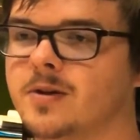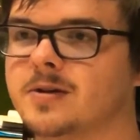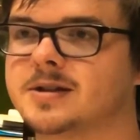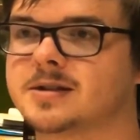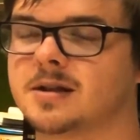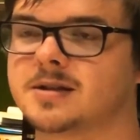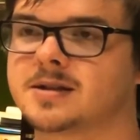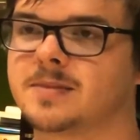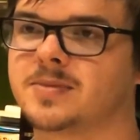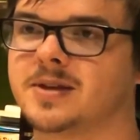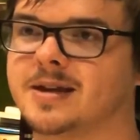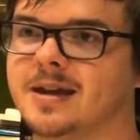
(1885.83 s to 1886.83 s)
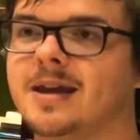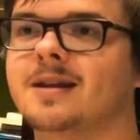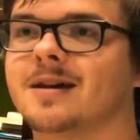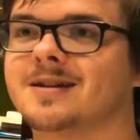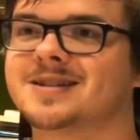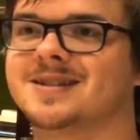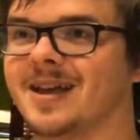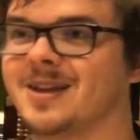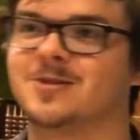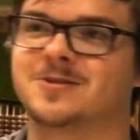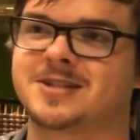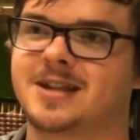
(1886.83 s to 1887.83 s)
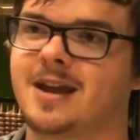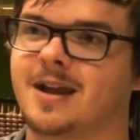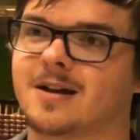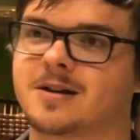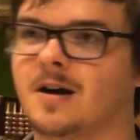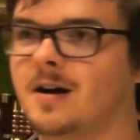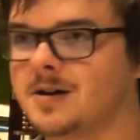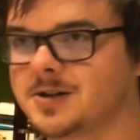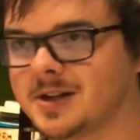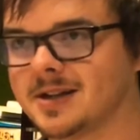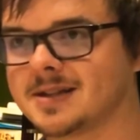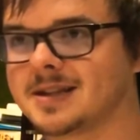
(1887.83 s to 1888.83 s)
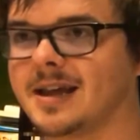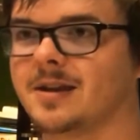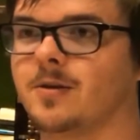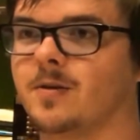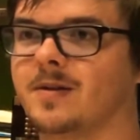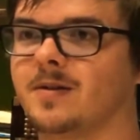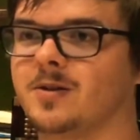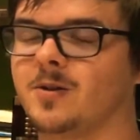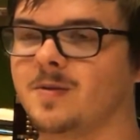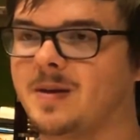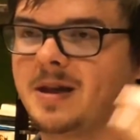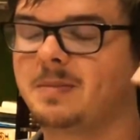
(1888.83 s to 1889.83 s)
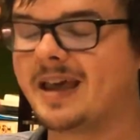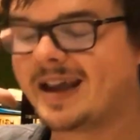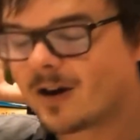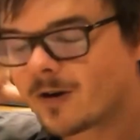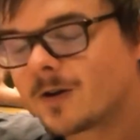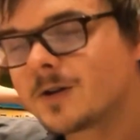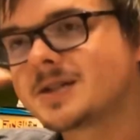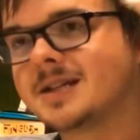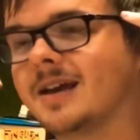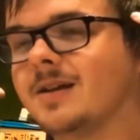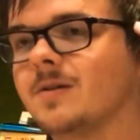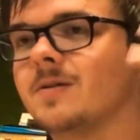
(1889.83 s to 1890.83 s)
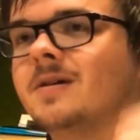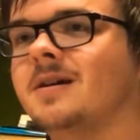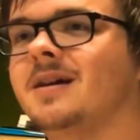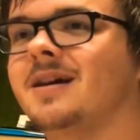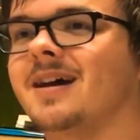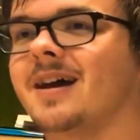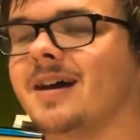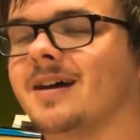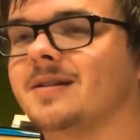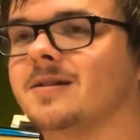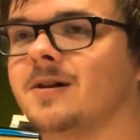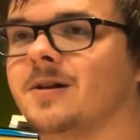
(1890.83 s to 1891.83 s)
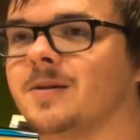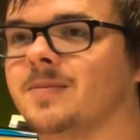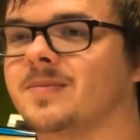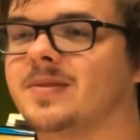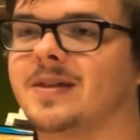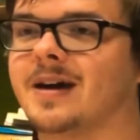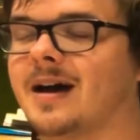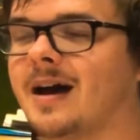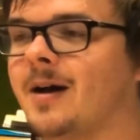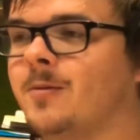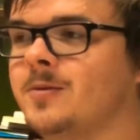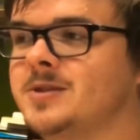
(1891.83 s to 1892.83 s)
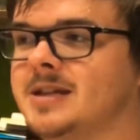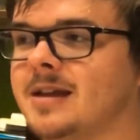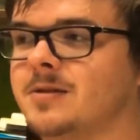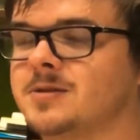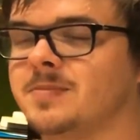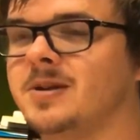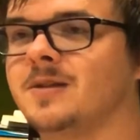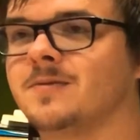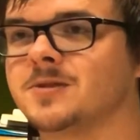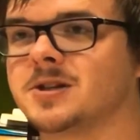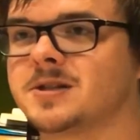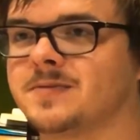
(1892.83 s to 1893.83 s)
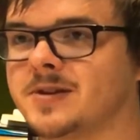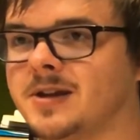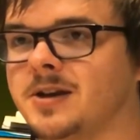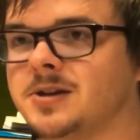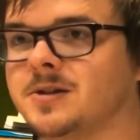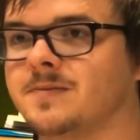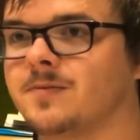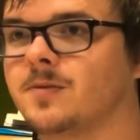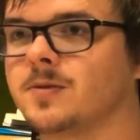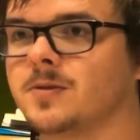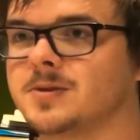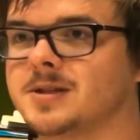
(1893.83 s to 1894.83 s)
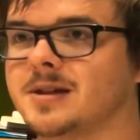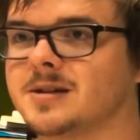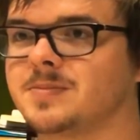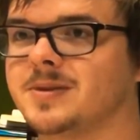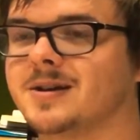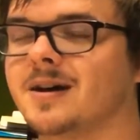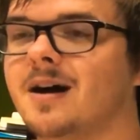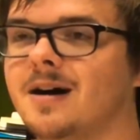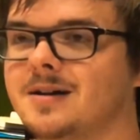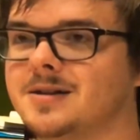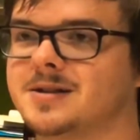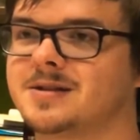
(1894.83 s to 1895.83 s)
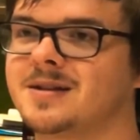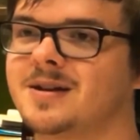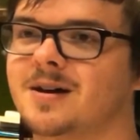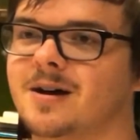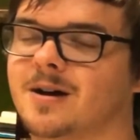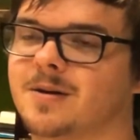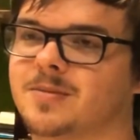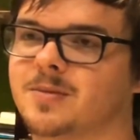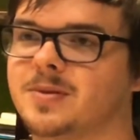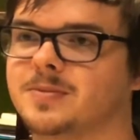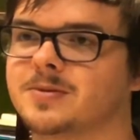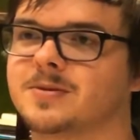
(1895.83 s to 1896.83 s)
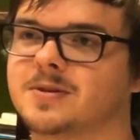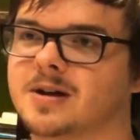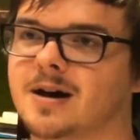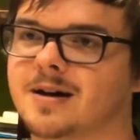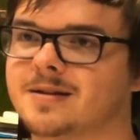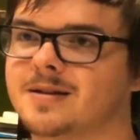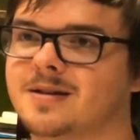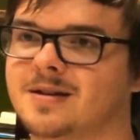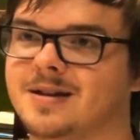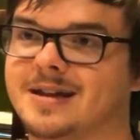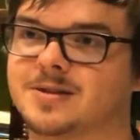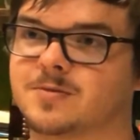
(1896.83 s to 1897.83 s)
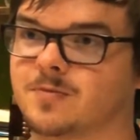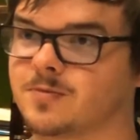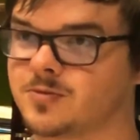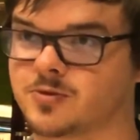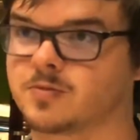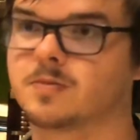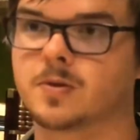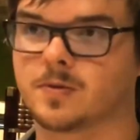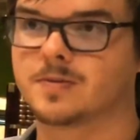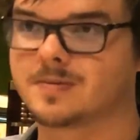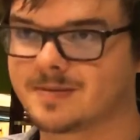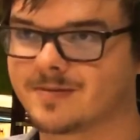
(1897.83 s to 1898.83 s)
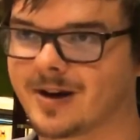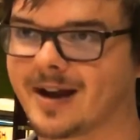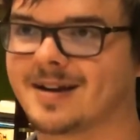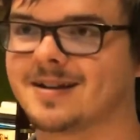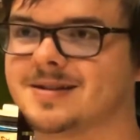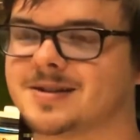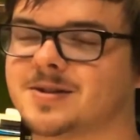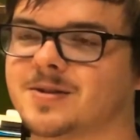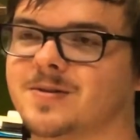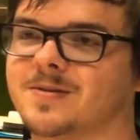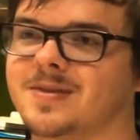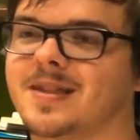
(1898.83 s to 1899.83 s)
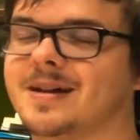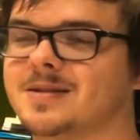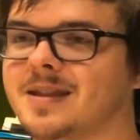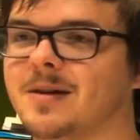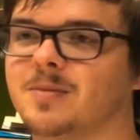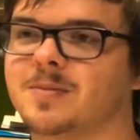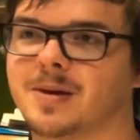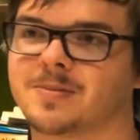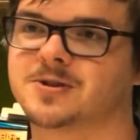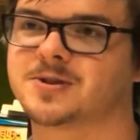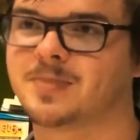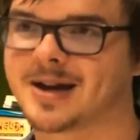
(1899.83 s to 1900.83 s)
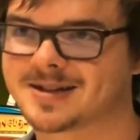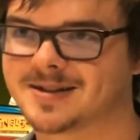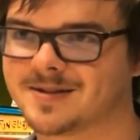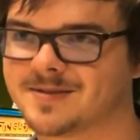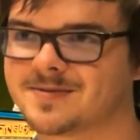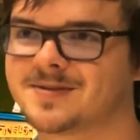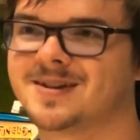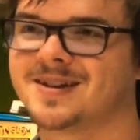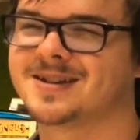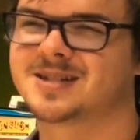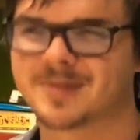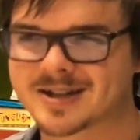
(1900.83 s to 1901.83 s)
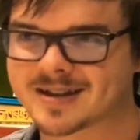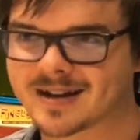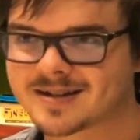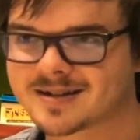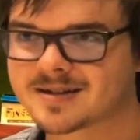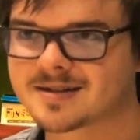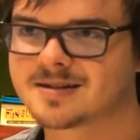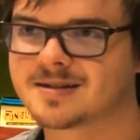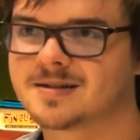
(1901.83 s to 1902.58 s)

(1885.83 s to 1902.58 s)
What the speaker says: there is something in us, like you're saying, a conscience that it irks at you. And that I would say there's a meaningful justification for those things, because the biblical God is true, right? And so that would be my perspective. Does it make sense?